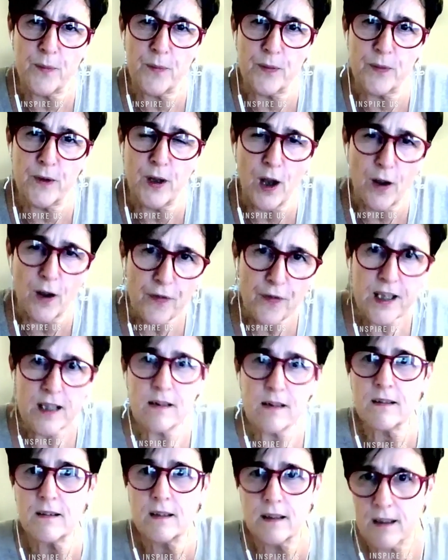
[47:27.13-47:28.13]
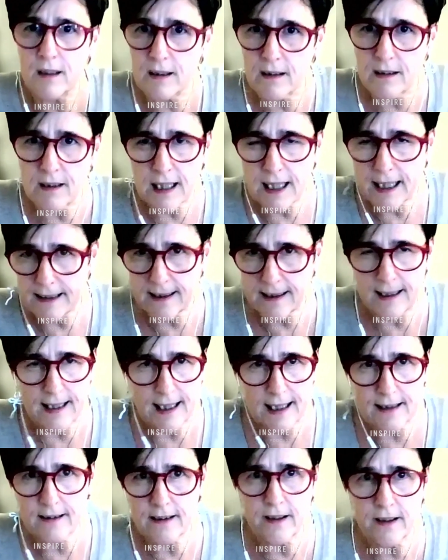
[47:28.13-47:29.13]
until the
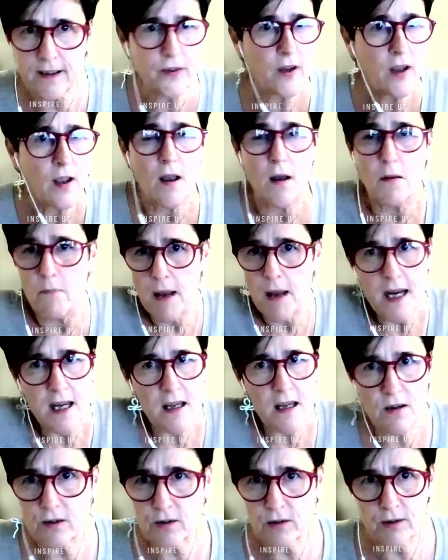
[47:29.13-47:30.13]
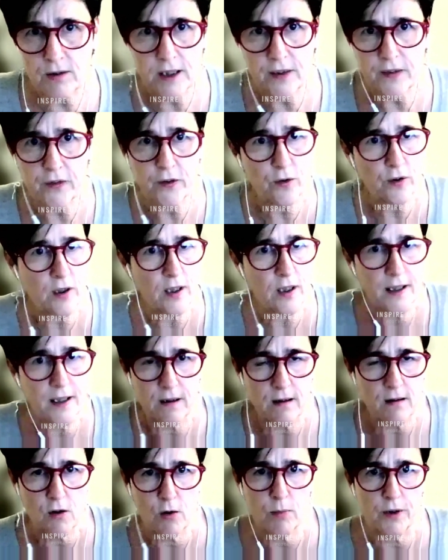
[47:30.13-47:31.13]
1990s, many countries, certainly in the
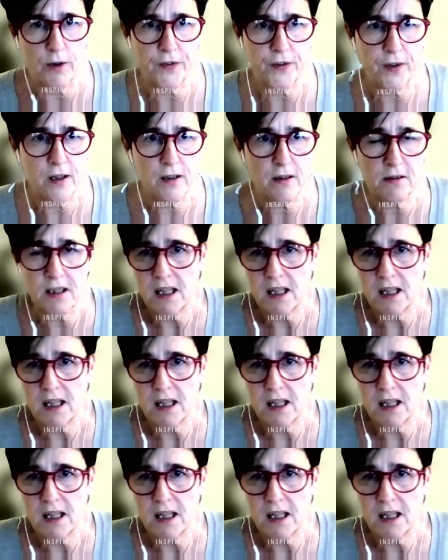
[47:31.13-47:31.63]
global south,